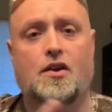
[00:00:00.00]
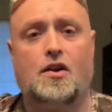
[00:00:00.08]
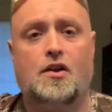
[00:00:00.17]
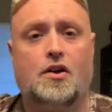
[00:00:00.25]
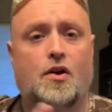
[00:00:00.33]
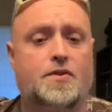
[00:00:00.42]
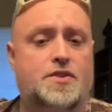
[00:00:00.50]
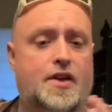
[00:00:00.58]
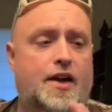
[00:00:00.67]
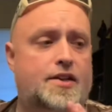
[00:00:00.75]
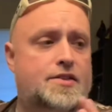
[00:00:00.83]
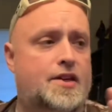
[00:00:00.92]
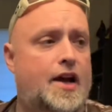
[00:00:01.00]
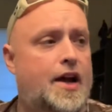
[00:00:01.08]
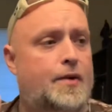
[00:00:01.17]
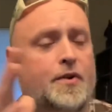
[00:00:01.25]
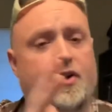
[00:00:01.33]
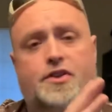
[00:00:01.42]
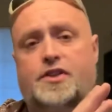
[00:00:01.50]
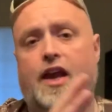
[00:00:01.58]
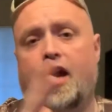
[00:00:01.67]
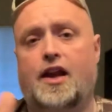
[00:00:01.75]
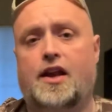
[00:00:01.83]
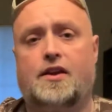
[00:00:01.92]
going side to side when you're
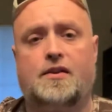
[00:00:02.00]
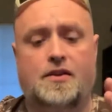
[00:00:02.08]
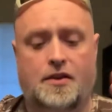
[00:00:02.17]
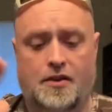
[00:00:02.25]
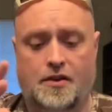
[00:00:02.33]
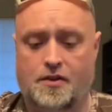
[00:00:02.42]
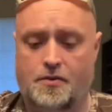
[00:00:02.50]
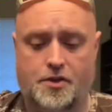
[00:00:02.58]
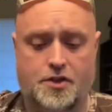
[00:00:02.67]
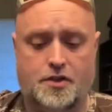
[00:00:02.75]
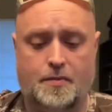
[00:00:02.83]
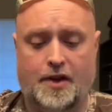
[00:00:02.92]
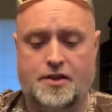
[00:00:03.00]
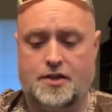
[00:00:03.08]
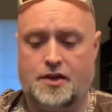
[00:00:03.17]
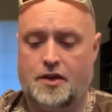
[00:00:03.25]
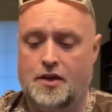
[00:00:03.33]
scanning, which is amazing.